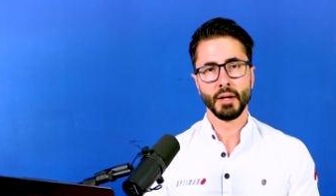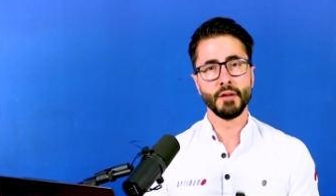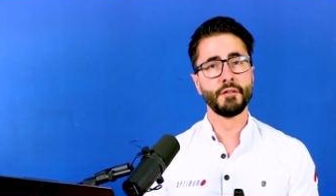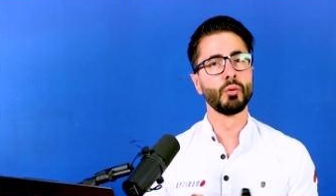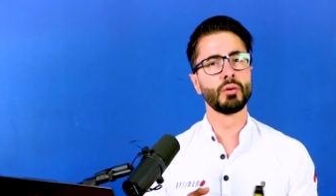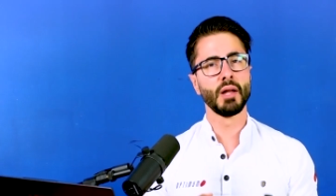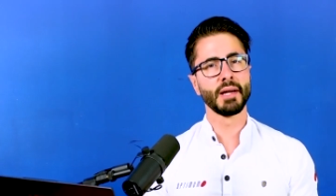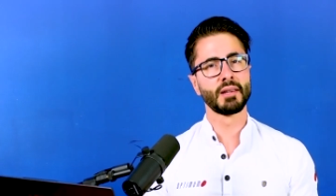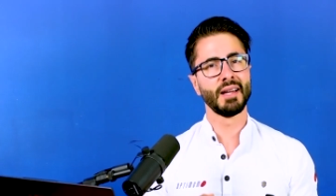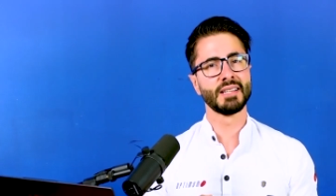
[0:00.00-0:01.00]
If you would
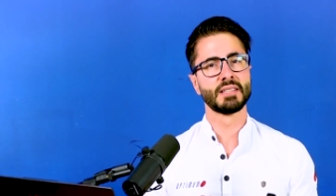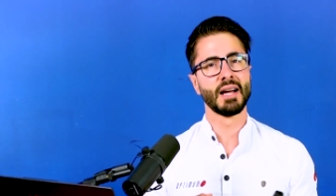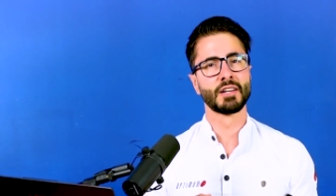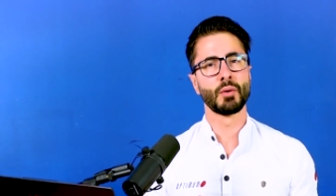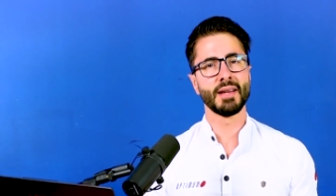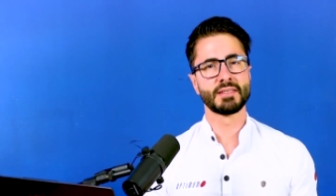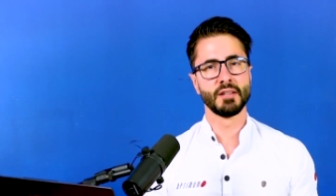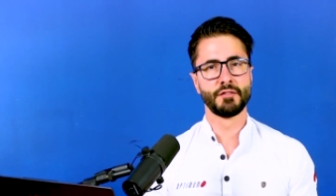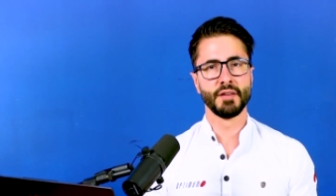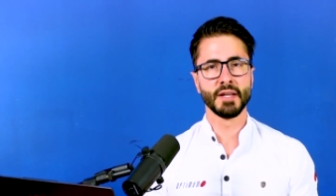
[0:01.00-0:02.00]
like less
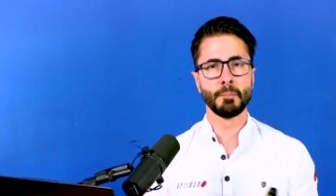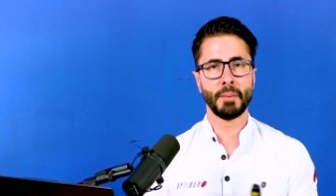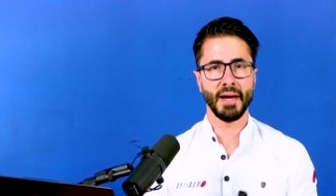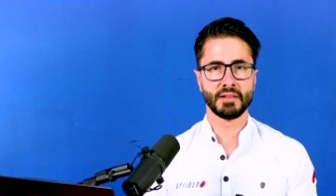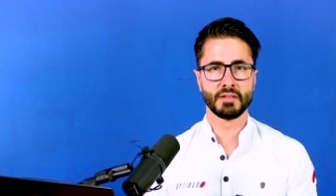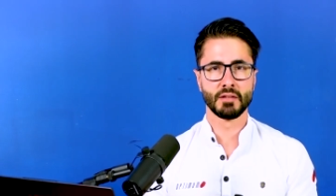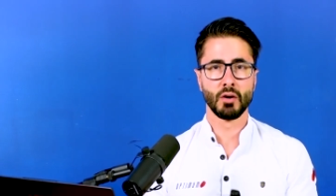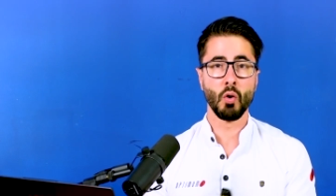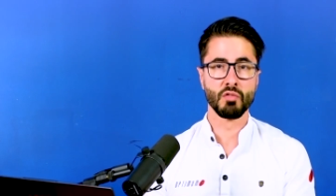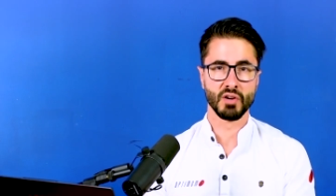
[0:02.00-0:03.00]
aggressive impacts
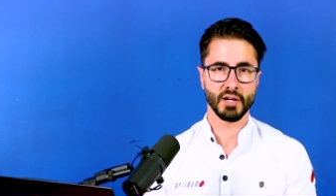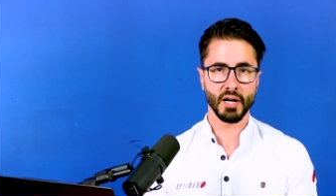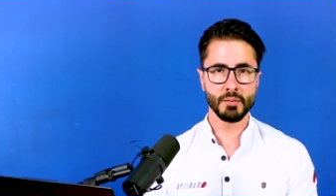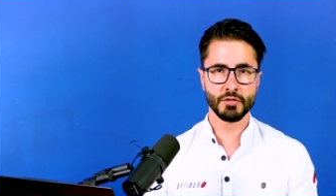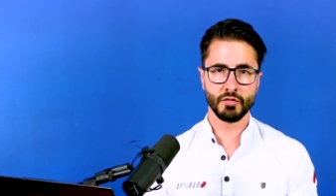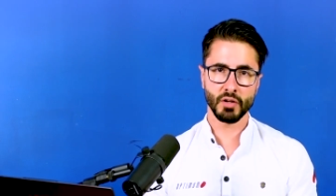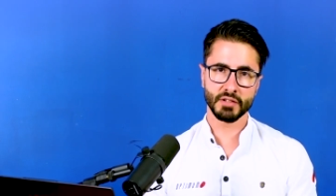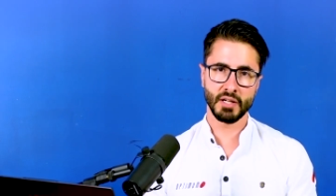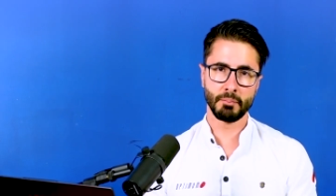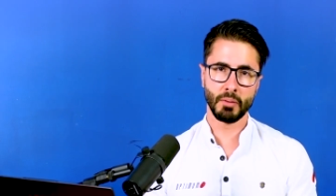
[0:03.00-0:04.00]
over curbs, for
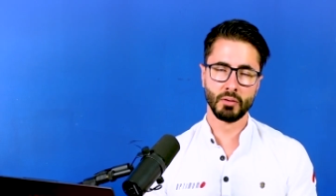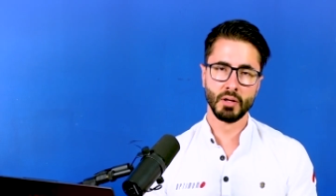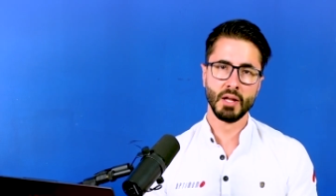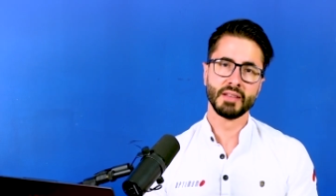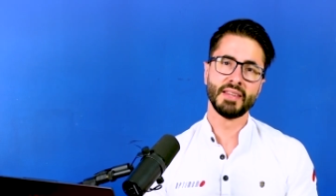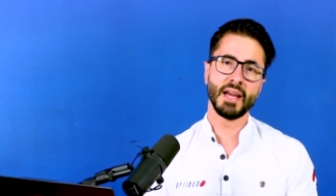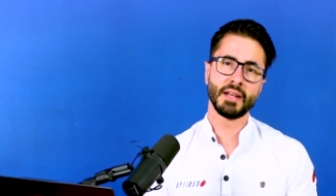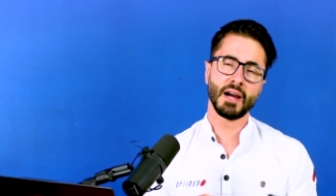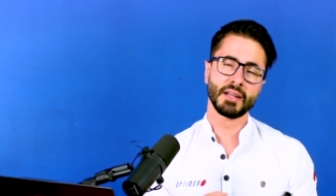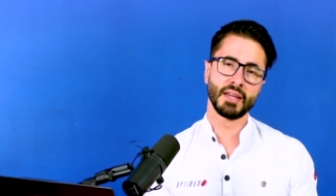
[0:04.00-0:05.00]
example,
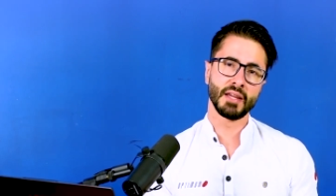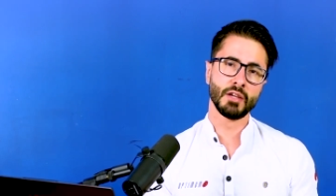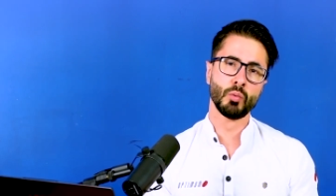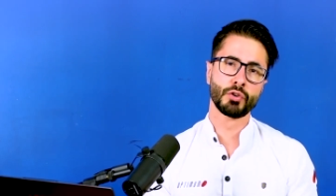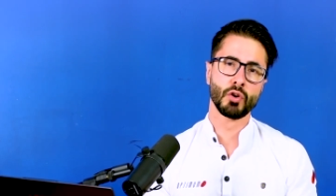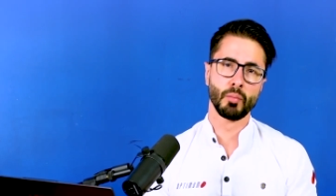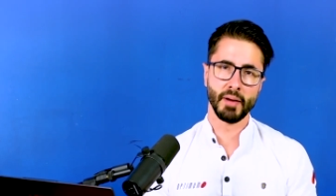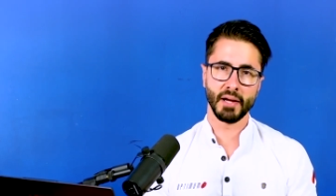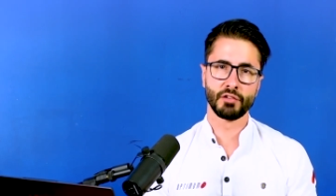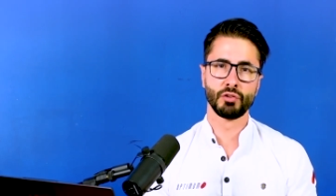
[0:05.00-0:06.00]
then again you would go
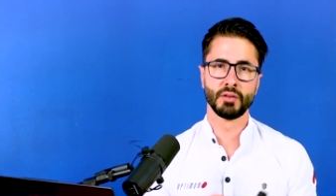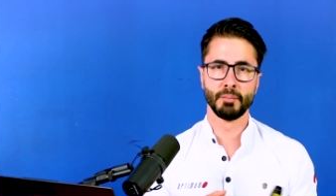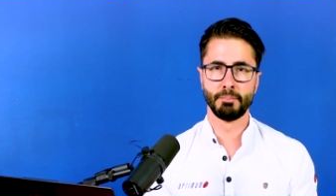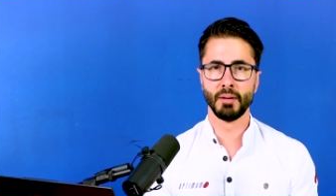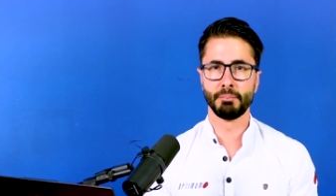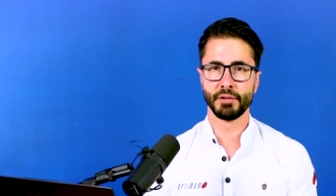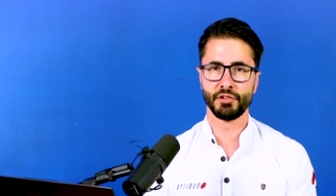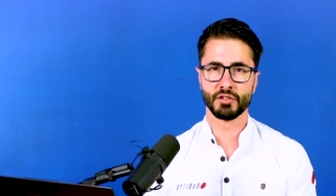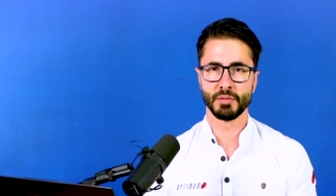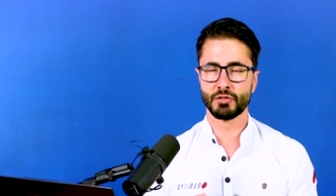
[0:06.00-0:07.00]
back to the bump
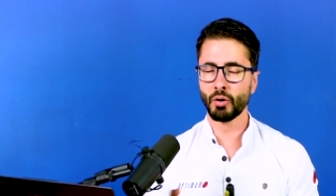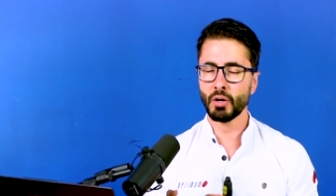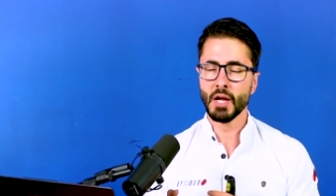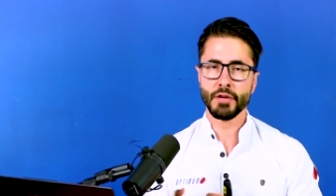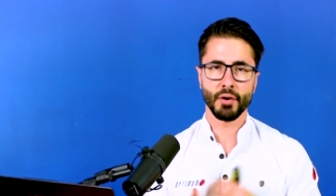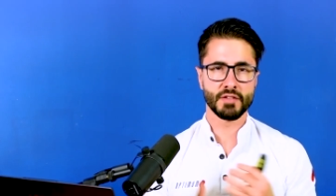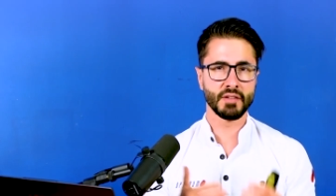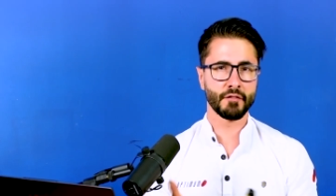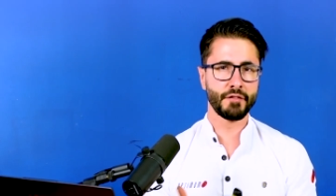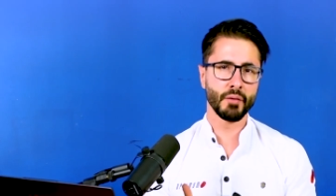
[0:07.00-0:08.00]
adjustment. So you are
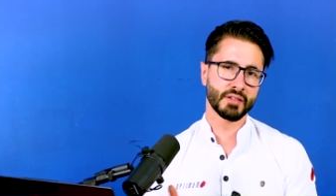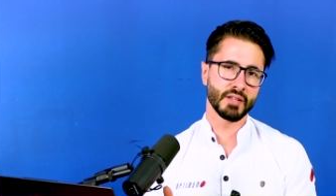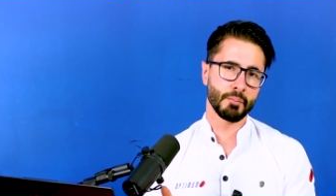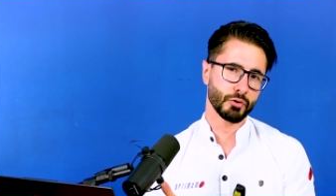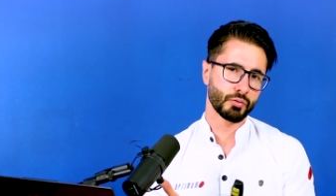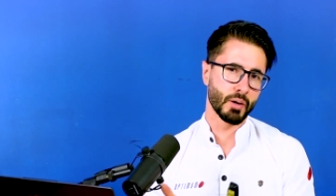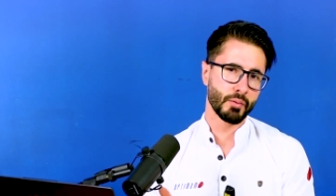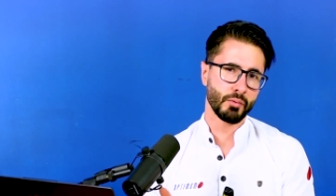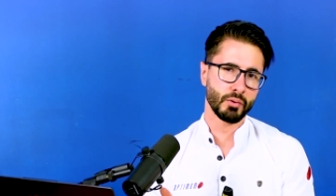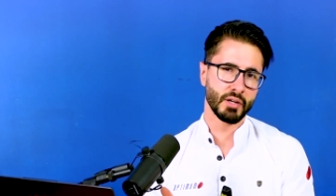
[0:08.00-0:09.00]
seeing a few examples where
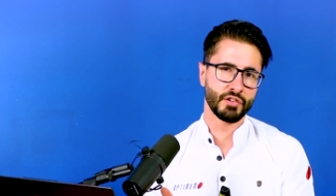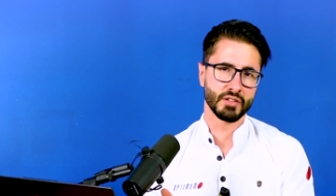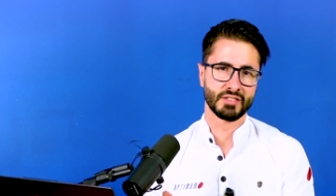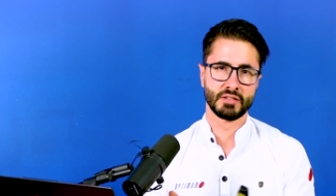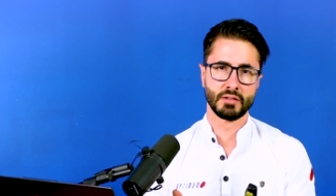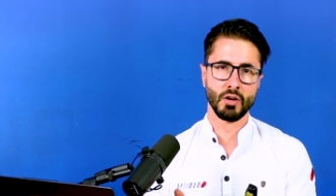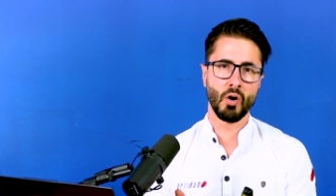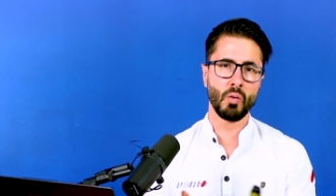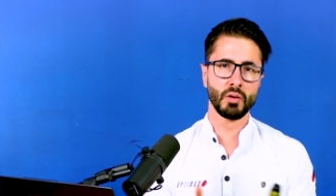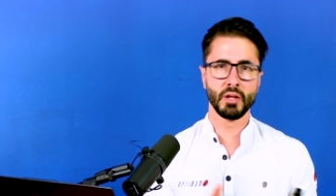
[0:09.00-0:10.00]
we would adjust
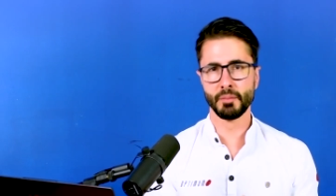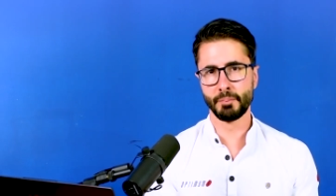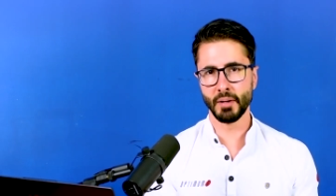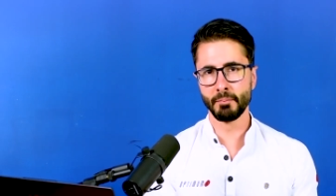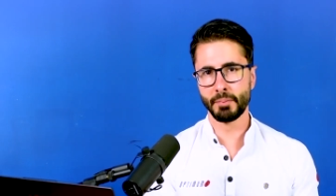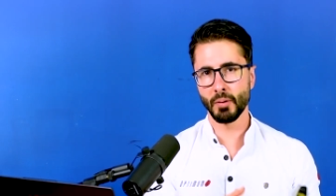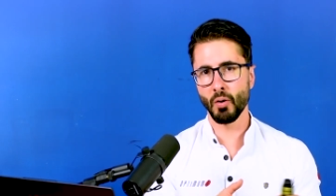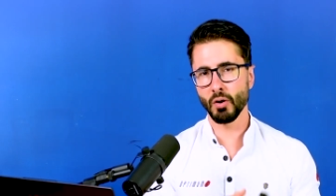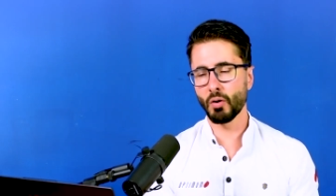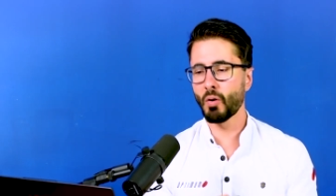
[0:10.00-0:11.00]
only the bump
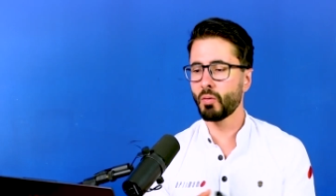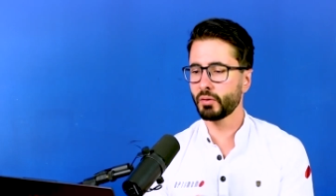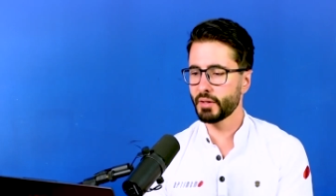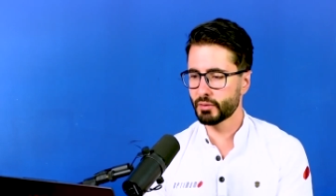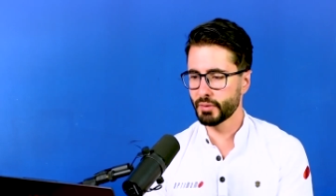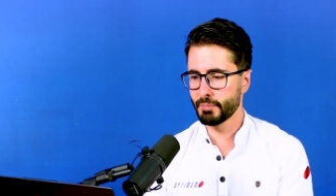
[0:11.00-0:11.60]
or only the